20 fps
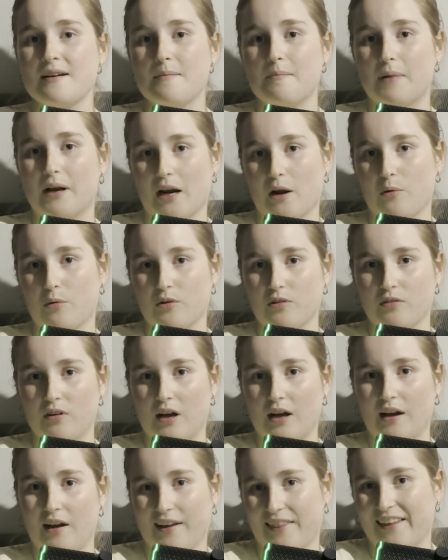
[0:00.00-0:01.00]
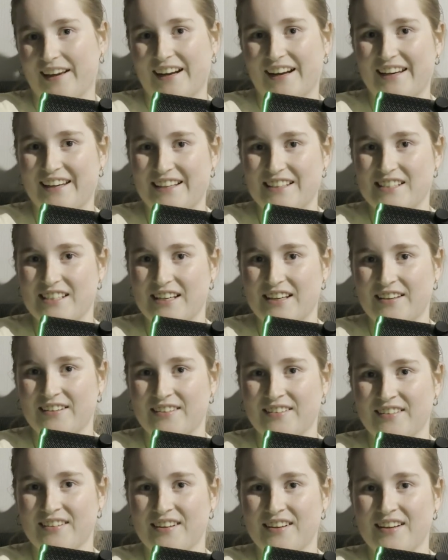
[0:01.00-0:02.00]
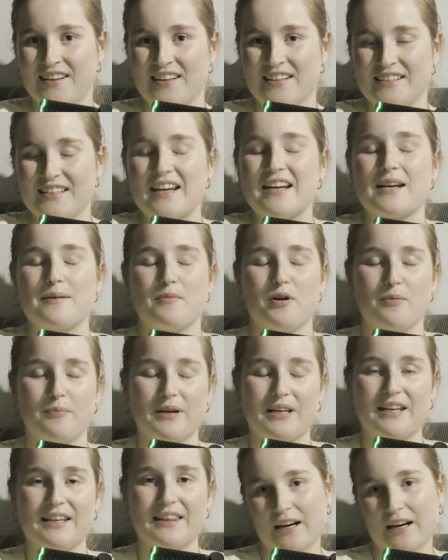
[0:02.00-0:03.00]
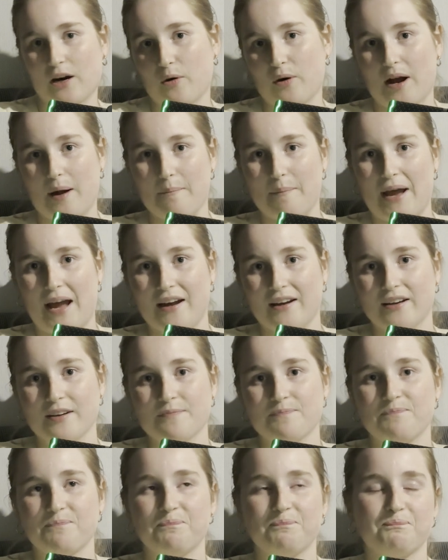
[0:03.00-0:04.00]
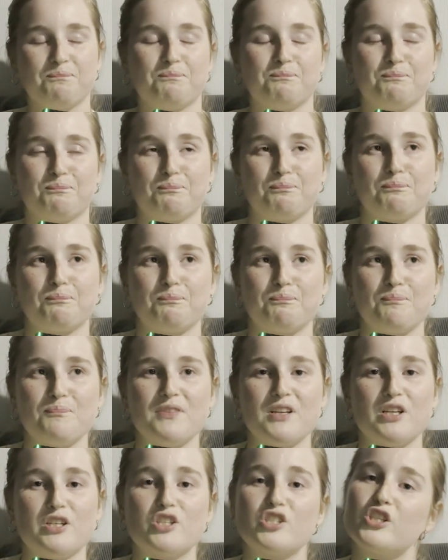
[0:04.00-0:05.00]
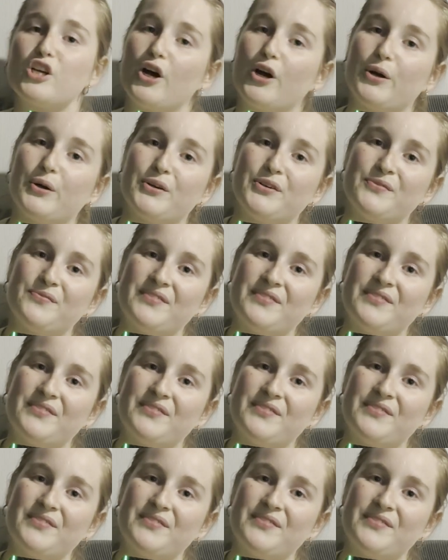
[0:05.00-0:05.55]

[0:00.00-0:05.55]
but I think I need to take a moment I'll come back. So